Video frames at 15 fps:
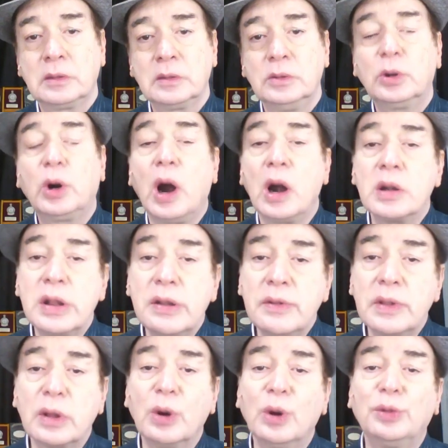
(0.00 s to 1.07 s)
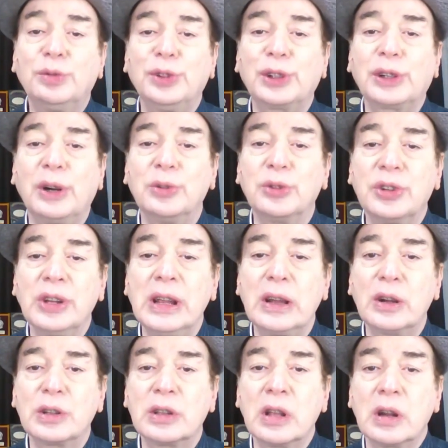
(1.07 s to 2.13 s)
You can't even go for
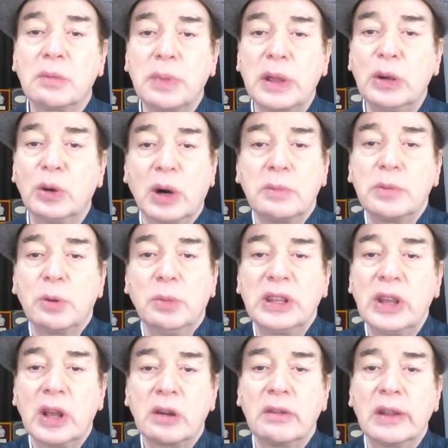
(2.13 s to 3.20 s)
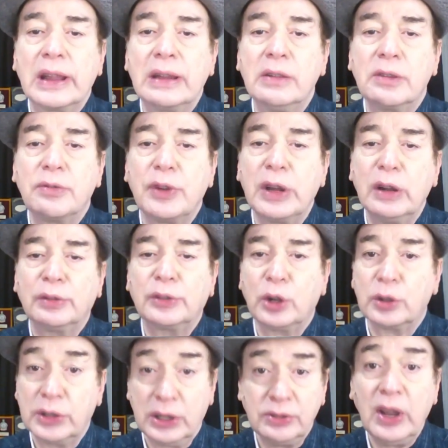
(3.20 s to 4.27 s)
counseling or therapy. You come to Banjara, we give it free of
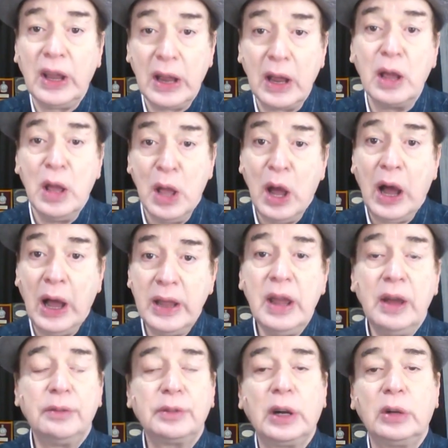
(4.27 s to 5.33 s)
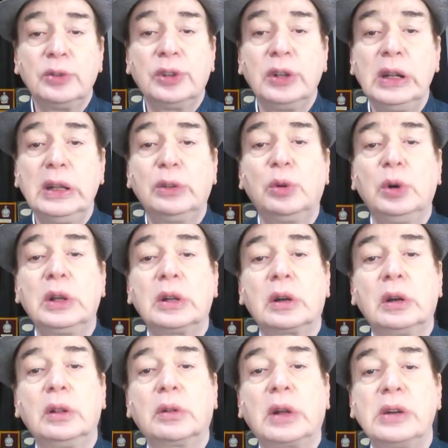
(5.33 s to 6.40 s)
cost. That's why I, I have counselees who
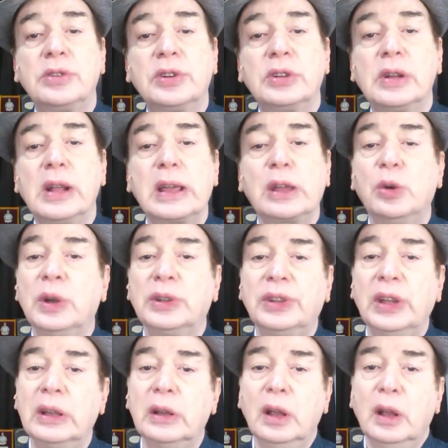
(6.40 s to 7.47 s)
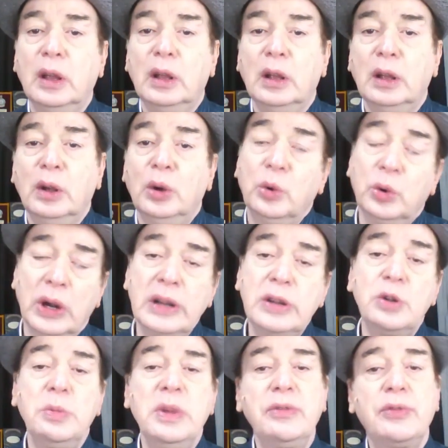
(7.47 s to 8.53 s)
are in countries like USA who
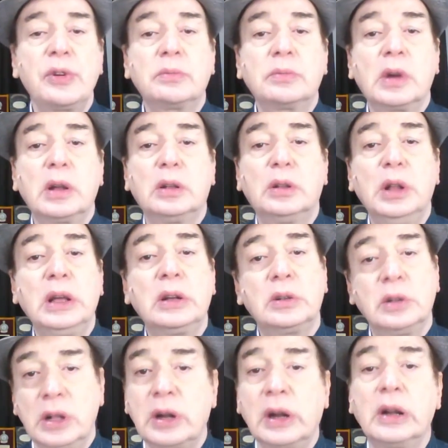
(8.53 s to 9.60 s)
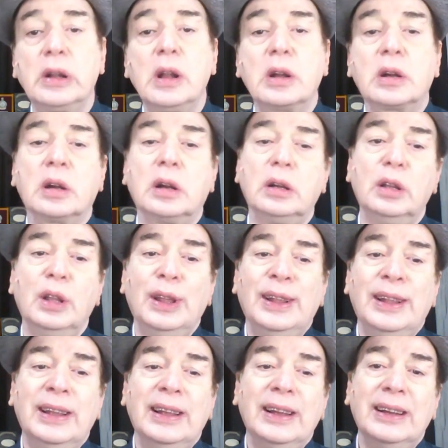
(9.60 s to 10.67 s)
write to me from there on a regular
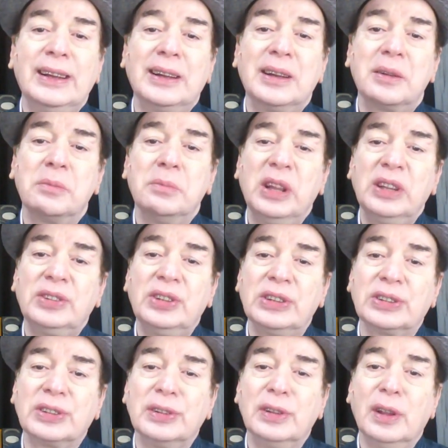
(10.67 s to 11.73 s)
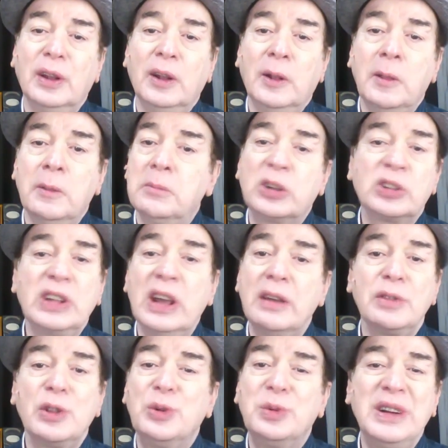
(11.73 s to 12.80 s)
uh, uh, basis because they
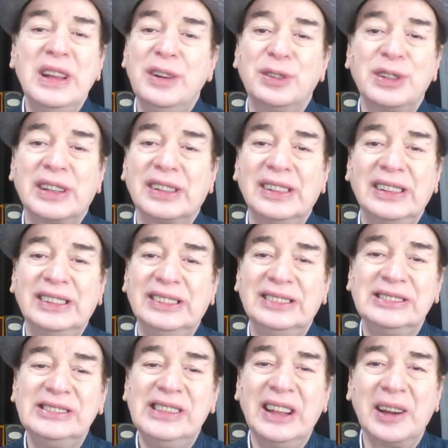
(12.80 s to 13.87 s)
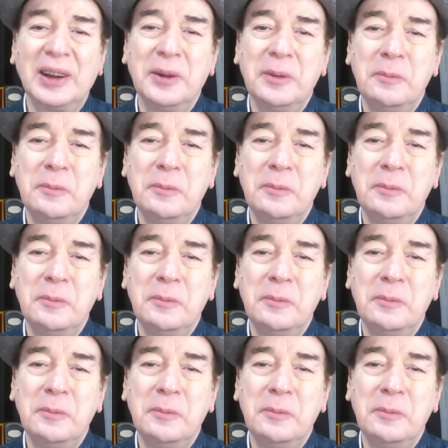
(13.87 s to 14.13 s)
have nobody over uh, there.